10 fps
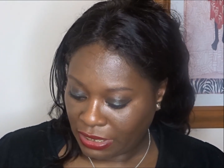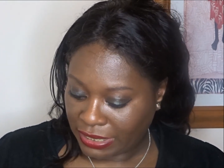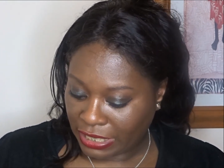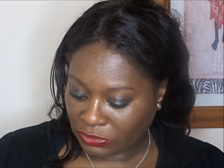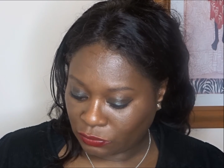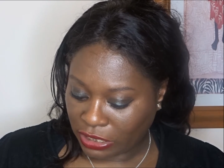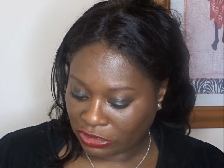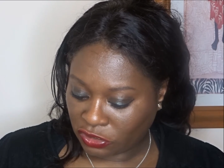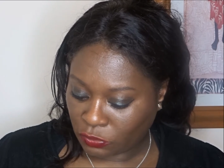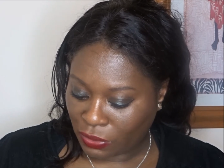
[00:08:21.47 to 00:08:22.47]
That's right,
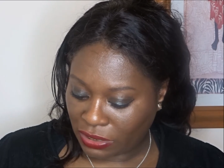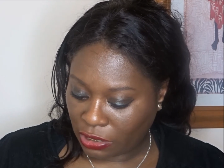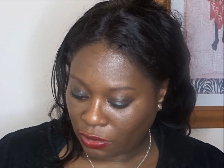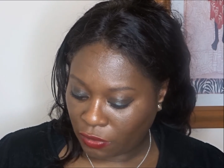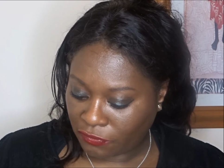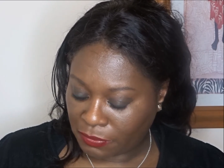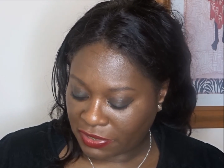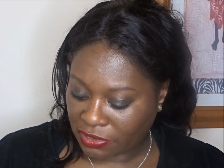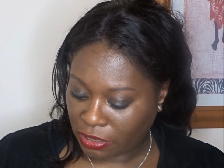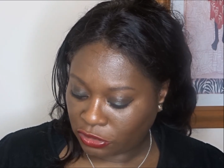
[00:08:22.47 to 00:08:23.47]
just wet the cloth and
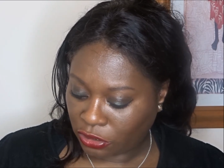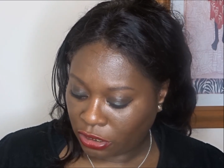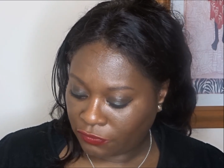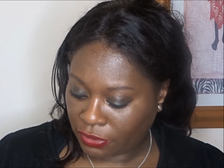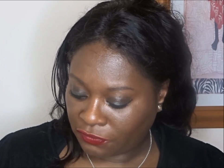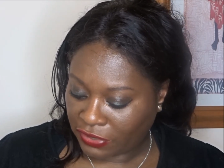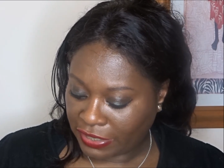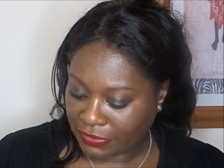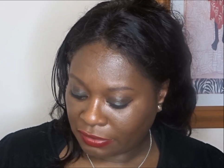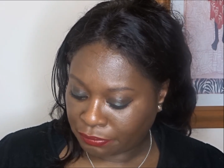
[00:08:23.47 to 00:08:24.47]
massage it over your
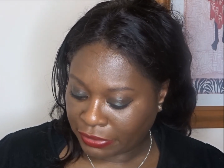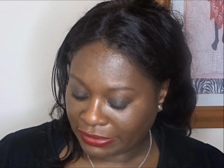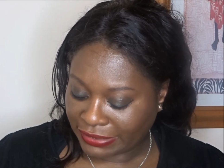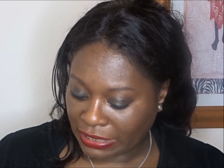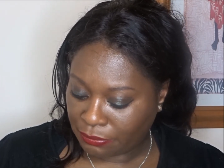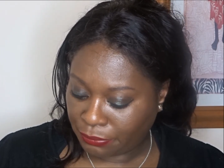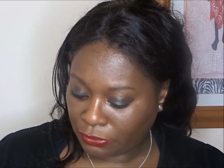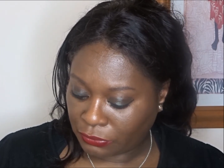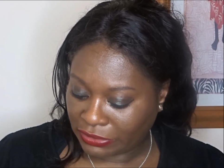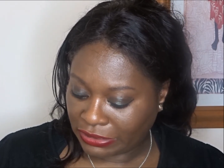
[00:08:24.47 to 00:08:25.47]
face to break down
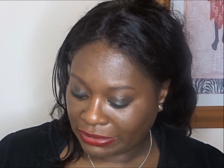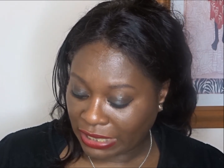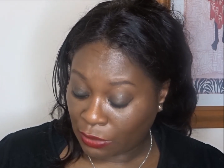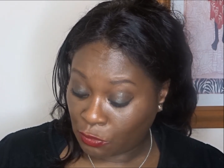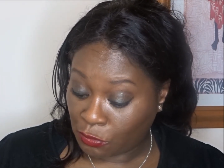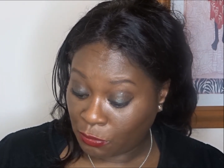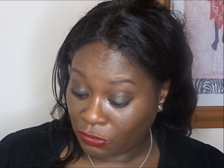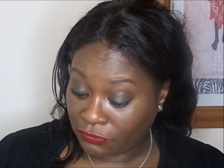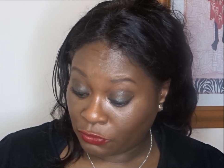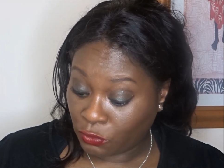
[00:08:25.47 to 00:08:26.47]
impurities and
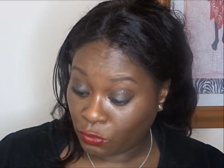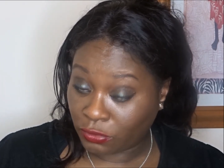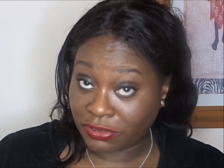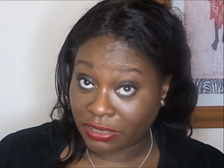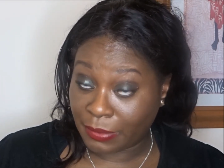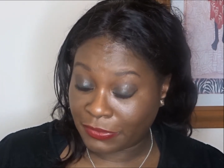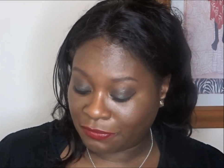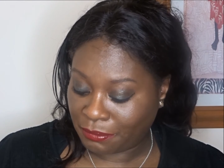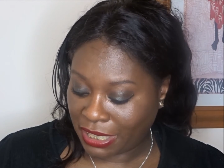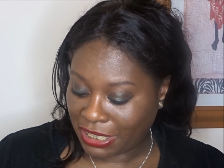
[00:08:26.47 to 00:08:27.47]
remove all types of
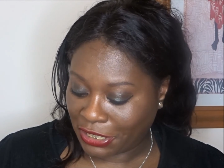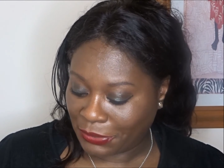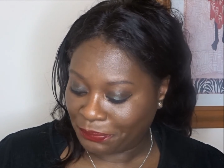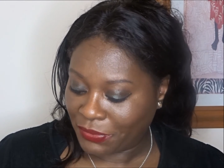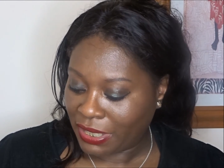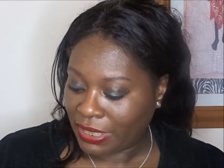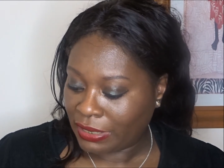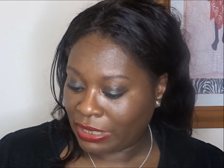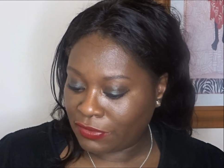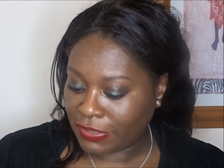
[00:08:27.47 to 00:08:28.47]
makeup.
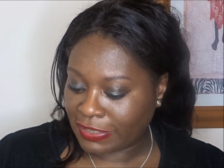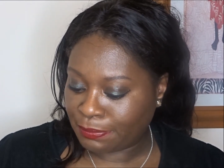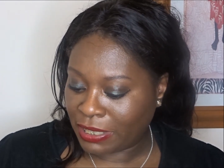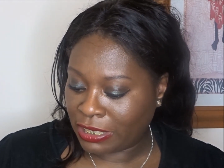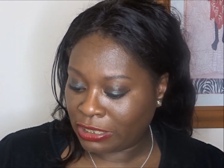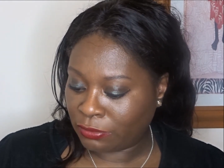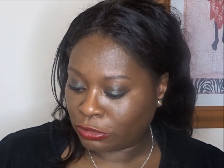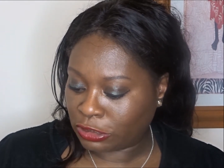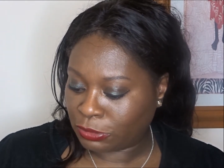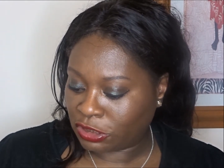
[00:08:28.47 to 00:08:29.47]
Give it a spin in the
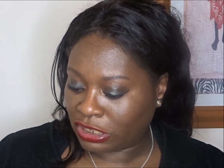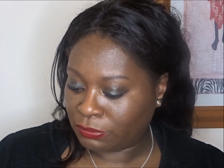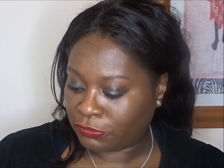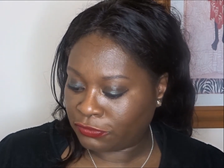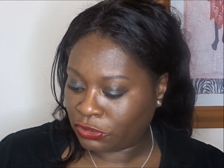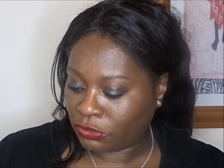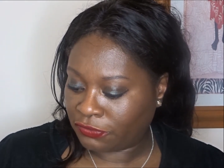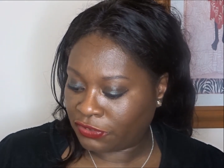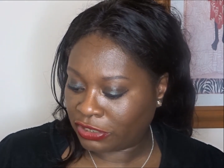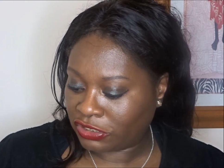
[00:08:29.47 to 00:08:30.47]
washing machine before your
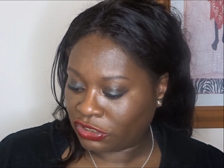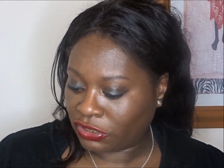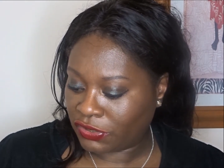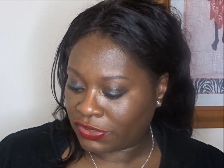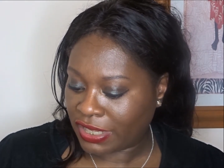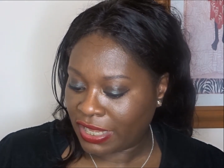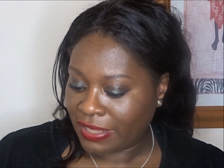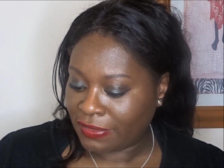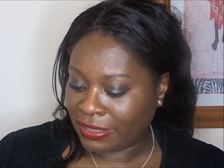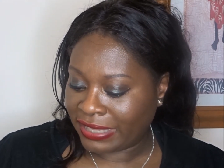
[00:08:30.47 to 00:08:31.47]
first use,
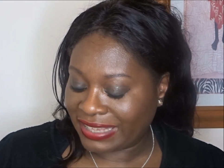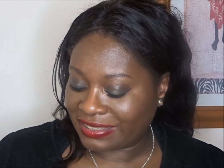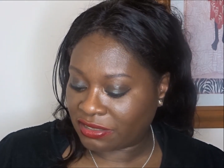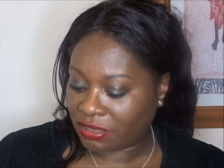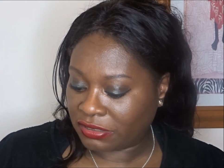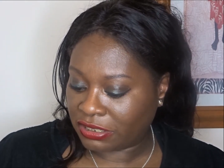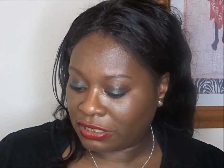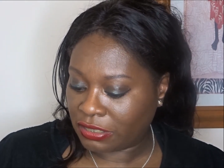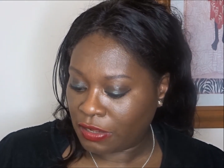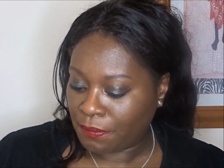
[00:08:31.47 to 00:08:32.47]
then get started.